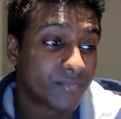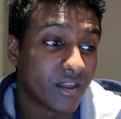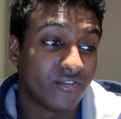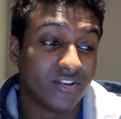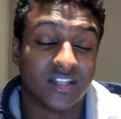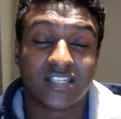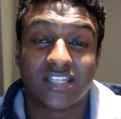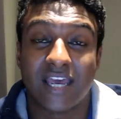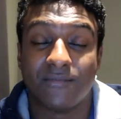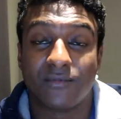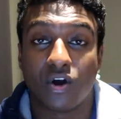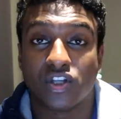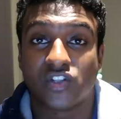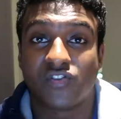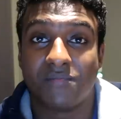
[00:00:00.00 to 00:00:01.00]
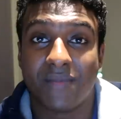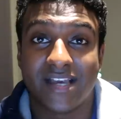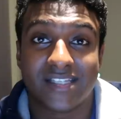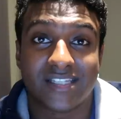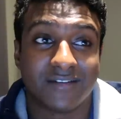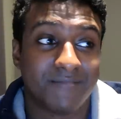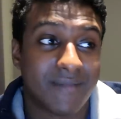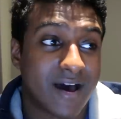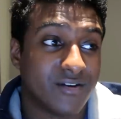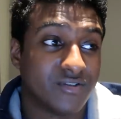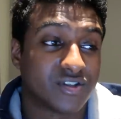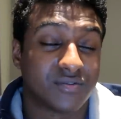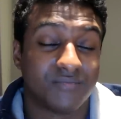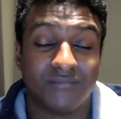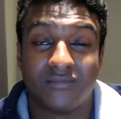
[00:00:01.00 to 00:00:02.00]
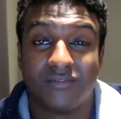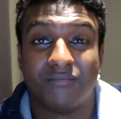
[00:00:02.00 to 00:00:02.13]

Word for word: I think the same goes for Mason Mount.